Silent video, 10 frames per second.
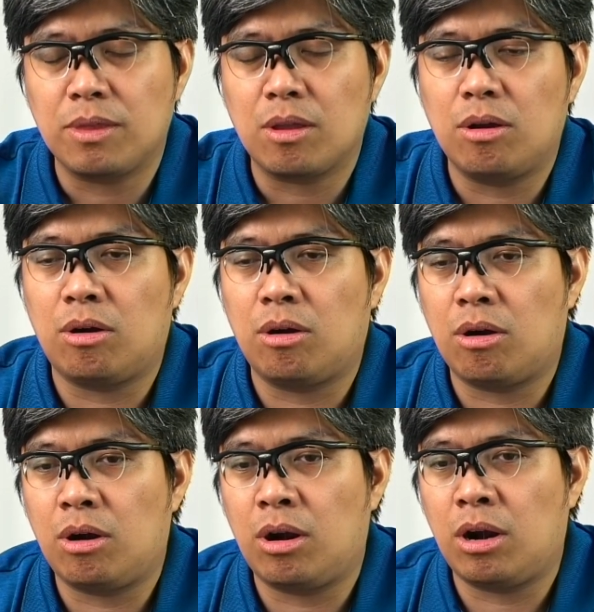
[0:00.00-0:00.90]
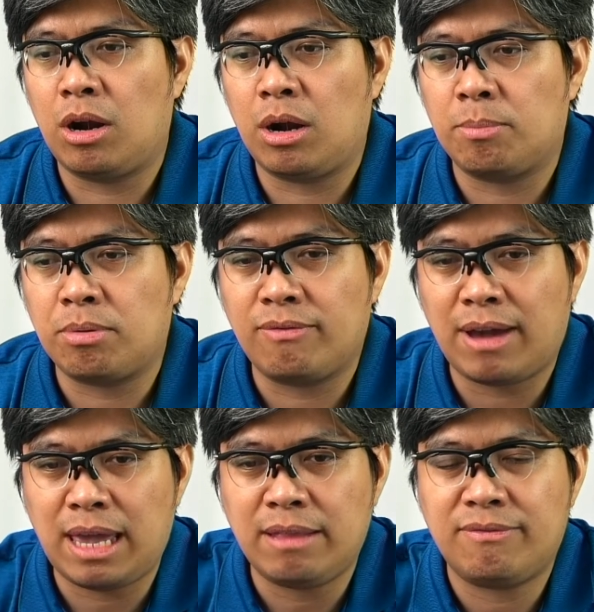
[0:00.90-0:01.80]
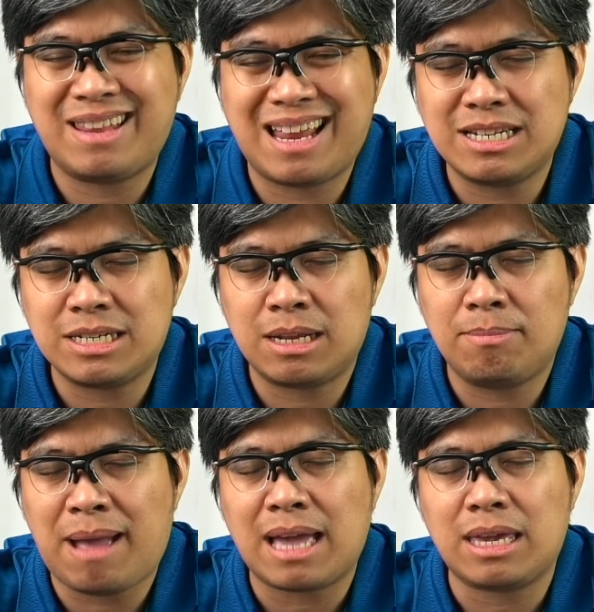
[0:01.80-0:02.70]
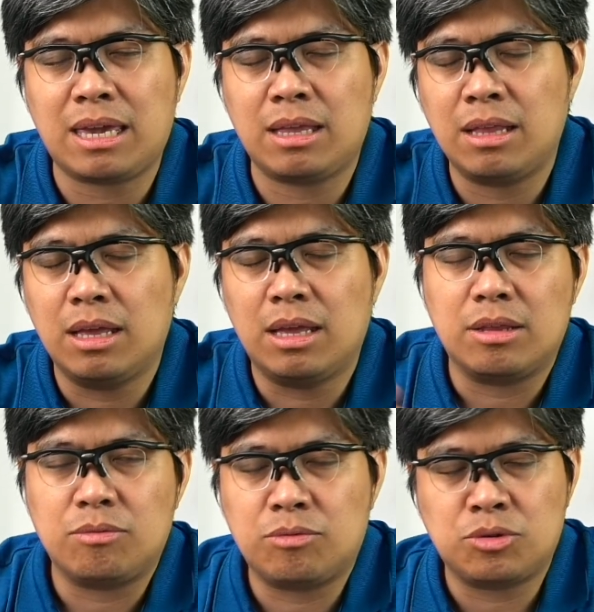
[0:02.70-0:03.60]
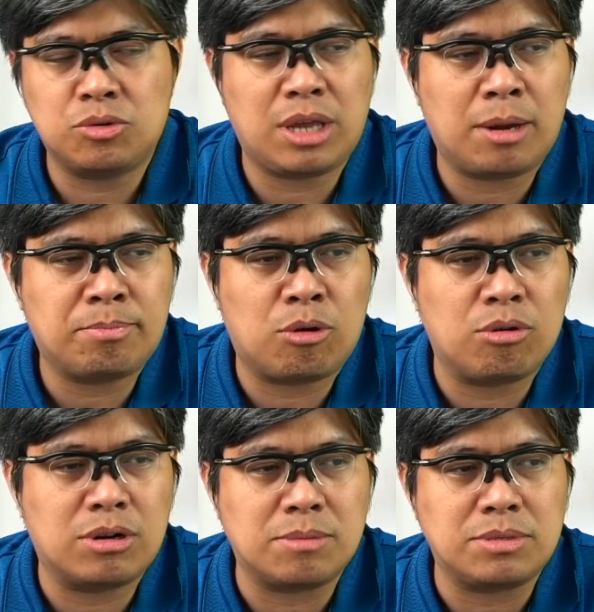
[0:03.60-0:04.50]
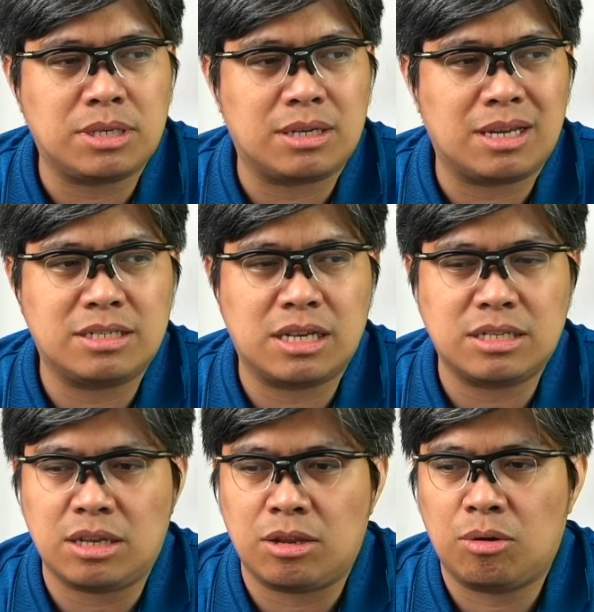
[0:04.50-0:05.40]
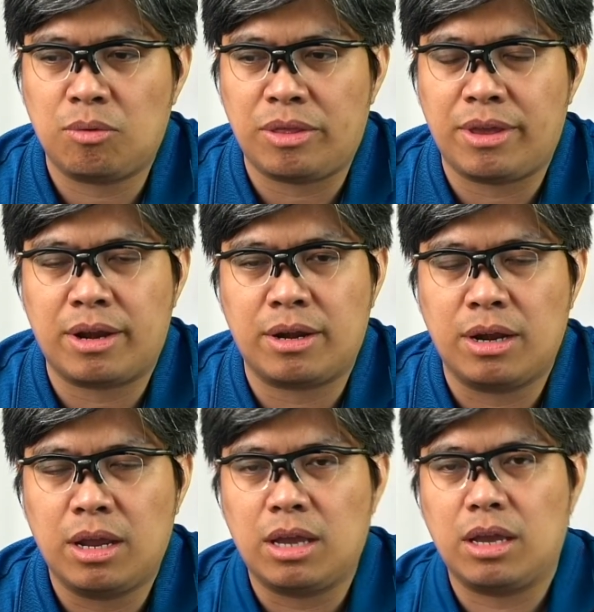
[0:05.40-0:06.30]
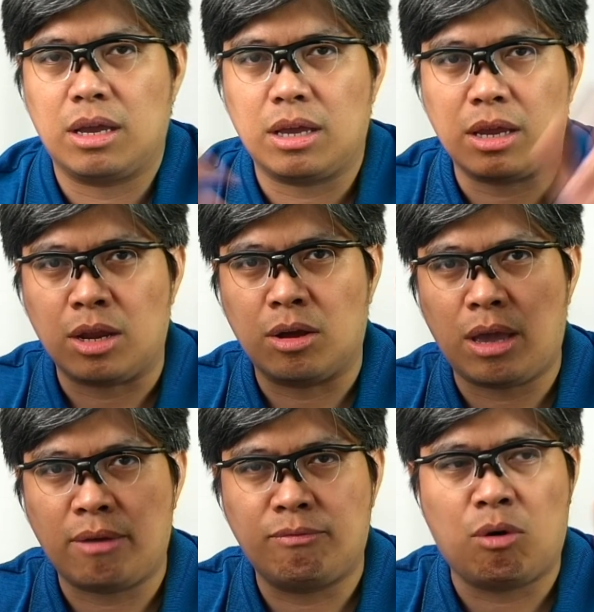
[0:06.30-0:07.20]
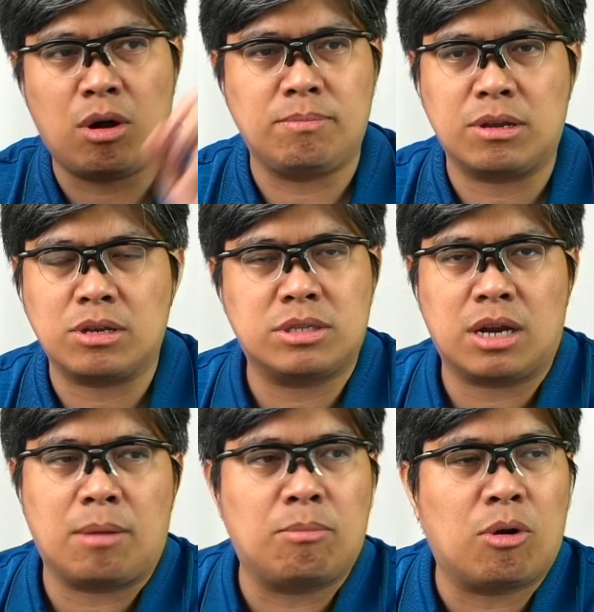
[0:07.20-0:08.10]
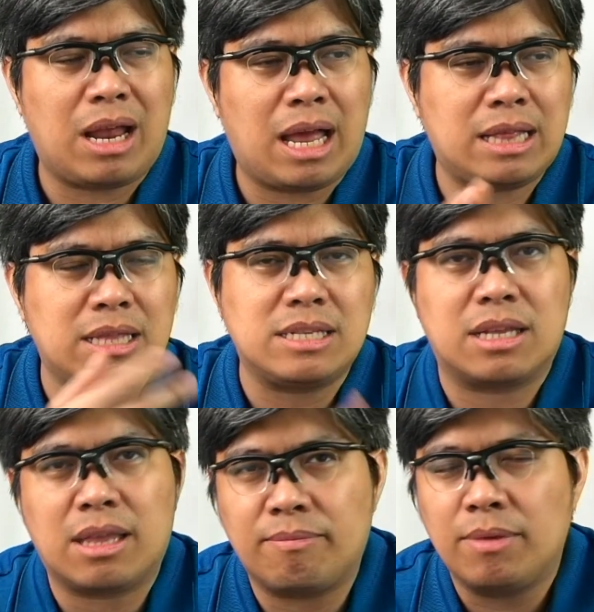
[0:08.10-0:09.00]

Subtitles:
or provide financial backing through their programs here, not just, you know, when they're, you know, have won, because there are more athletes that have